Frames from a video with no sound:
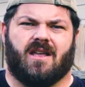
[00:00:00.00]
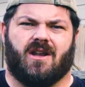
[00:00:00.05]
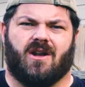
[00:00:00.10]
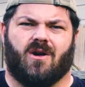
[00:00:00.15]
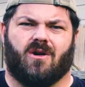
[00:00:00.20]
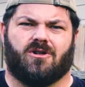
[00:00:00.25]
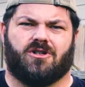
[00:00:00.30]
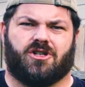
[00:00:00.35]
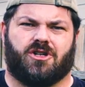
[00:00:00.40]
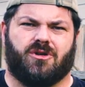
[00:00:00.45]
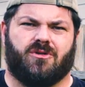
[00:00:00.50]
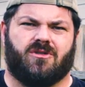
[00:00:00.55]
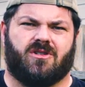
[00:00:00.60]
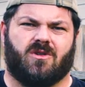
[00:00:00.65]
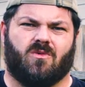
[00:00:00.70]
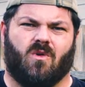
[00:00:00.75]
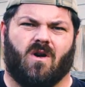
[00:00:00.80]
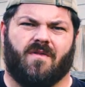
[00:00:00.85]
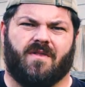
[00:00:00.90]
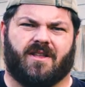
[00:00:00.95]
You know,
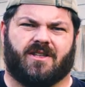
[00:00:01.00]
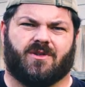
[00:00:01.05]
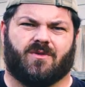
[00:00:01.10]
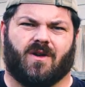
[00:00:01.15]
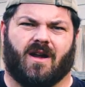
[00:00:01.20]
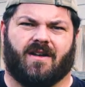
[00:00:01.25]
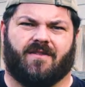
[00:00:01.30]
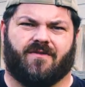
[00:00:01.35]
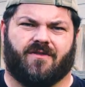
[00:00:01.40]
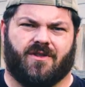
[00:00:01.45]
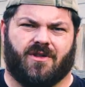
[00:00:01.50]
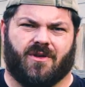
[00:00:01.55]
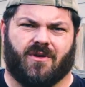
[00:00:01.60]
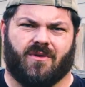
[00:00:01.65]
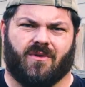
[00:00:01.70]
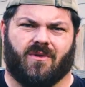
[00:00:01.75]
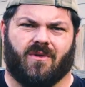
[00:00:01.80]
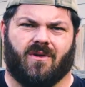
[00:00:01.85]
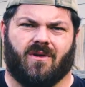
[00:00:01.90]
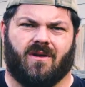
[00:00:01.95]
choose the one that's right for
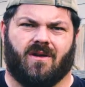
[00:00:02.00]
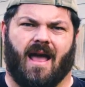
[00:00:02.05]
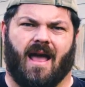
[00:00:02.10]
you,